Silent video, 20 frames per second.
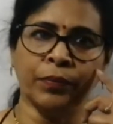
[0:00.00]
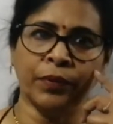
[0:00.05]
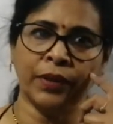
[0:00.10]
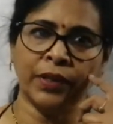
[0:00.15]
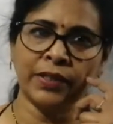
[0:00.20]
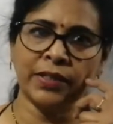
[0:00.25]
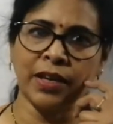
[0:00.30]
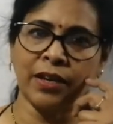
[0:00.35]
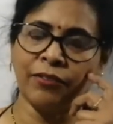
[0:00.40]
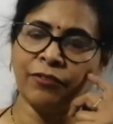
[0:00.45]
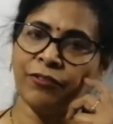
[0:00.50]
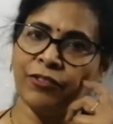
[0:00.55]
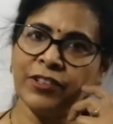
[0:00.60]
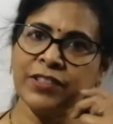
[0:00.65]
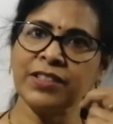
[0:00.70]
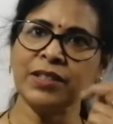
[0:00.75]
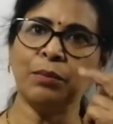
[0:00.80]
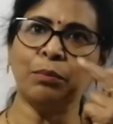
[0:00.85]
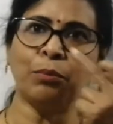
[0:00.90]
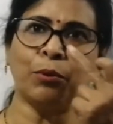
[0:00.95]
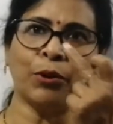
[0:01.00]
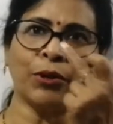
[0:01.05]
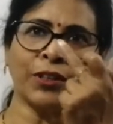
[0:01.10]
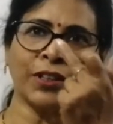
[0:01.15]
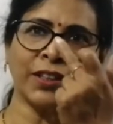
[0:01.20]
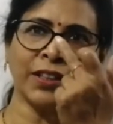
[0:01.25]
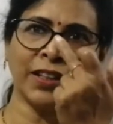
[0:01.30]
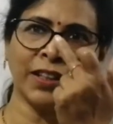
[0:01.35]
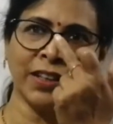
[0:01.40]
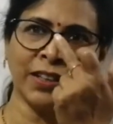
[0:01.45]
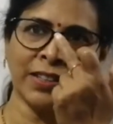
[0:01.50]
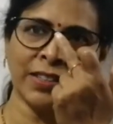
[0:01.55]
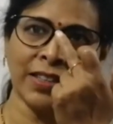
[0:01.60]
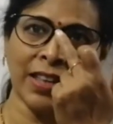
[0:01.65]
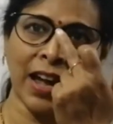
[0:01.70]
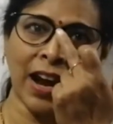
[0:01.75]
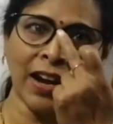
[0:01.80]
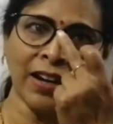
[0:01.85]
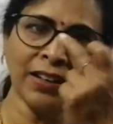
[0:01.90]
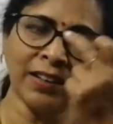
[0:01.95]
This our first important thing is
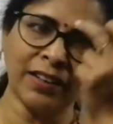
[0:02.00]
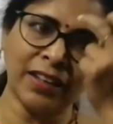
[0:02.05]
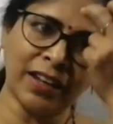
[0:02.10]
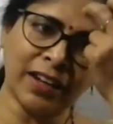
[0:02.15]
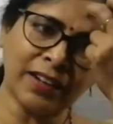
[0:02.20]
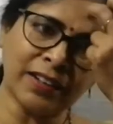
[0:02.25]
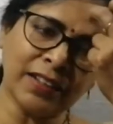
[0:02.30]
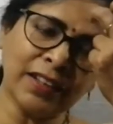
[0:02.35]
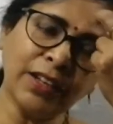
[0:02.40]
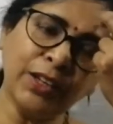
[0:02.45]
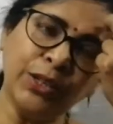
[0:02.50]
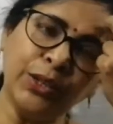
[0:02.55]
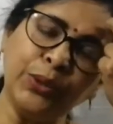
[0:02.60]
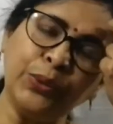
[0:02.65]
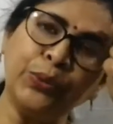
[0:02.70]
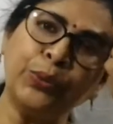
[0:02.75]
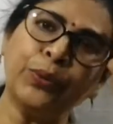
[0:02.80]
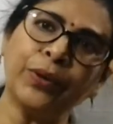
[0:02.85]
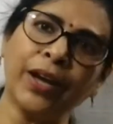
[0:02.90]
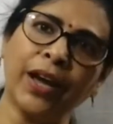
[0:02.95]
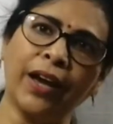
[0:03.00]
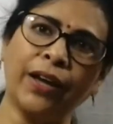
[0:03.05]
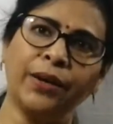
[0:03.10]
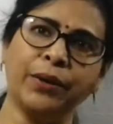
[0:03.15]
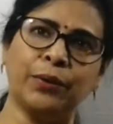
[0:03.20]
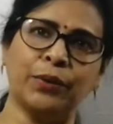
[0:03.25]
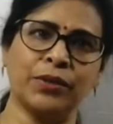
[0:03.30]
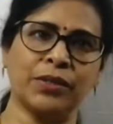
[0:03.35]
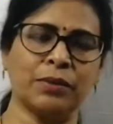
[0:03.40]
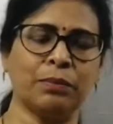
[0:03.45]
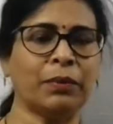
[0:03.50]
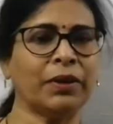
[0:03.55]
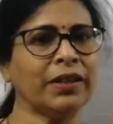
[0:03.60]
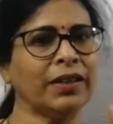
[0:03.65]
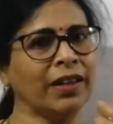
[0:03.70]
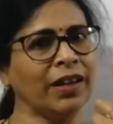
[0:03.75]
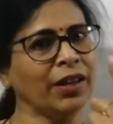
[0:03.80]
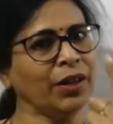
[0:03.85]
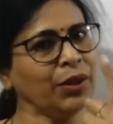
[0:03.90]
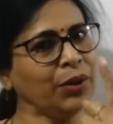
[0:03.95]
that they are the eukaryotes, but
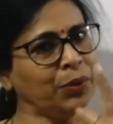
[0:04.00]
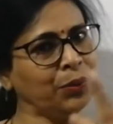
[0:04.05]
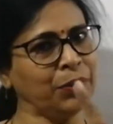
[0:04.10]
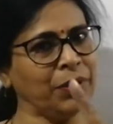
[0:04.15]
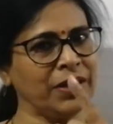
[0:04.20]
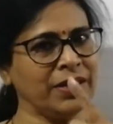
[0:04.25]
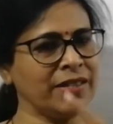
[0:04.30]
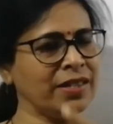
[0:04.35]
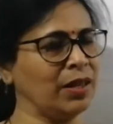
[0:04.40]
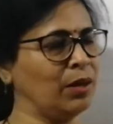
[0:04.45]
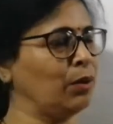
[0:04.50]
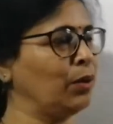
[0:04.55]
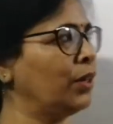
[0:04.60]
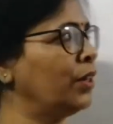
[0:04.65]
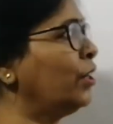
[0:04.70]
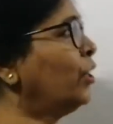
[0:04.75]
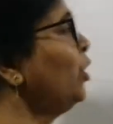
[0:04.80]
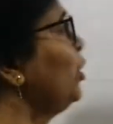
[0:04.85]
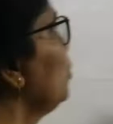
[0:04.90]
they are unicellular.